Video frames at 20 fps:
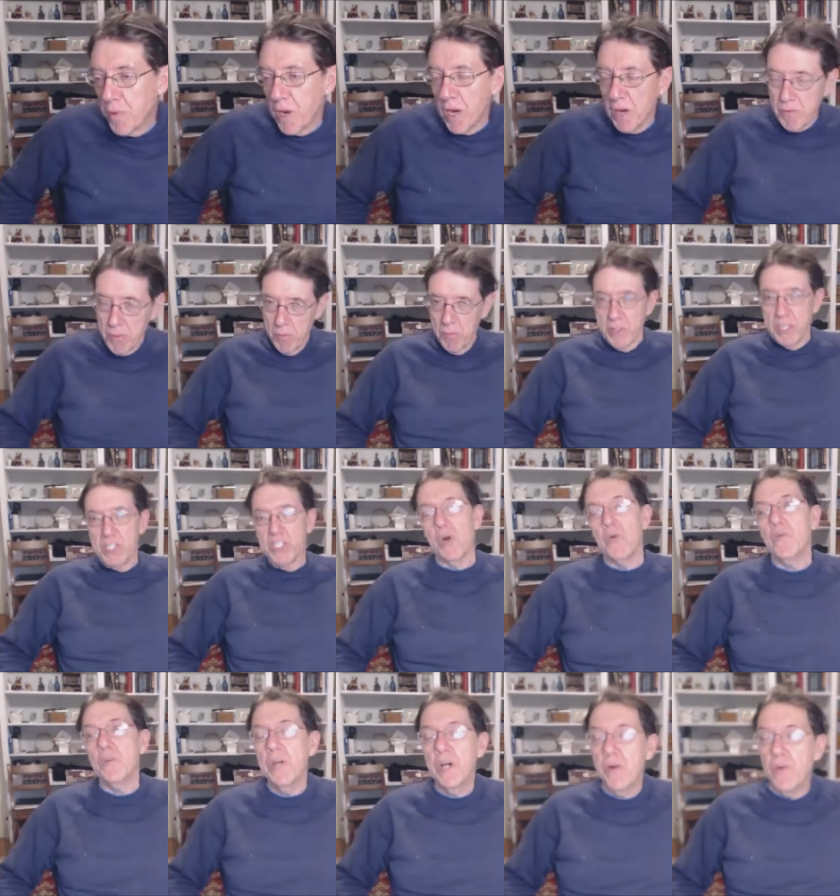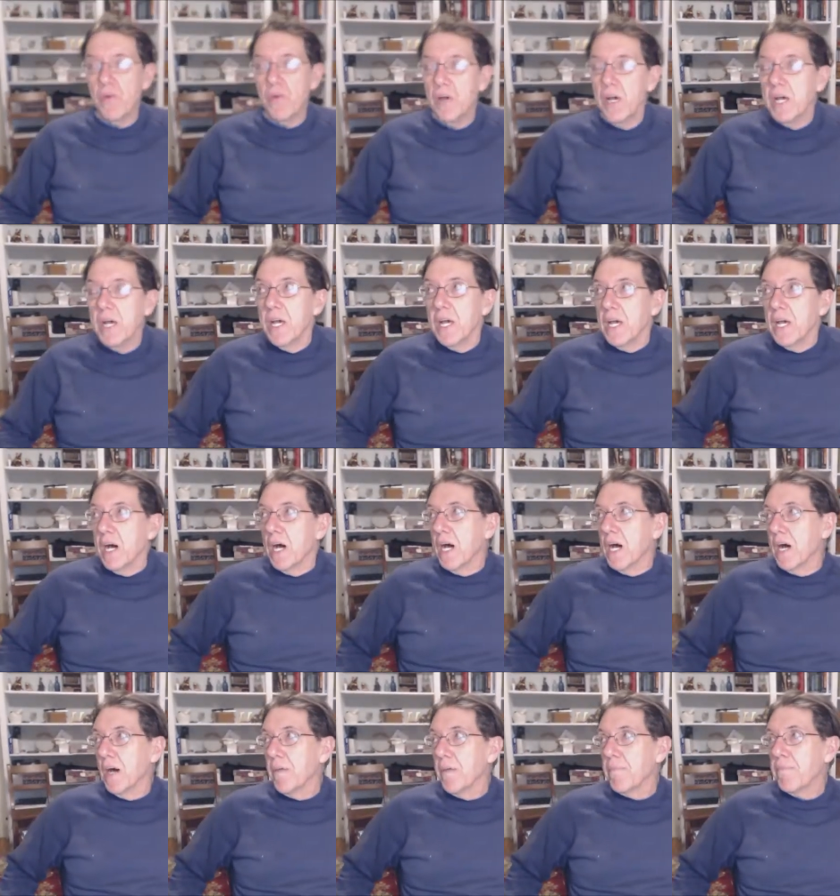you probably don't know.
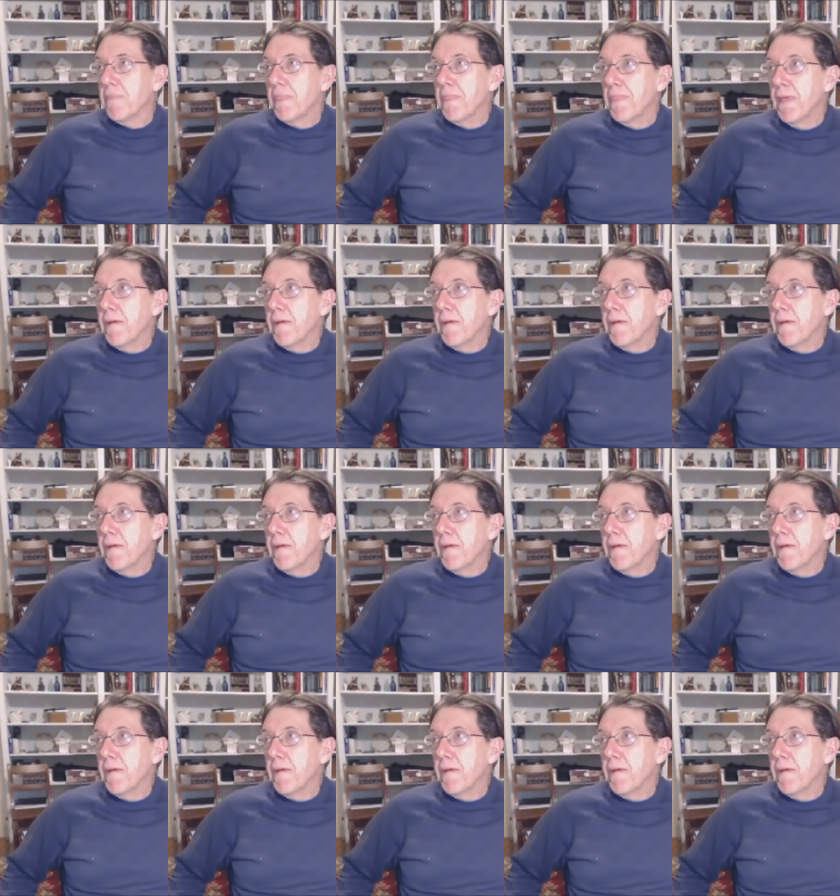Uh,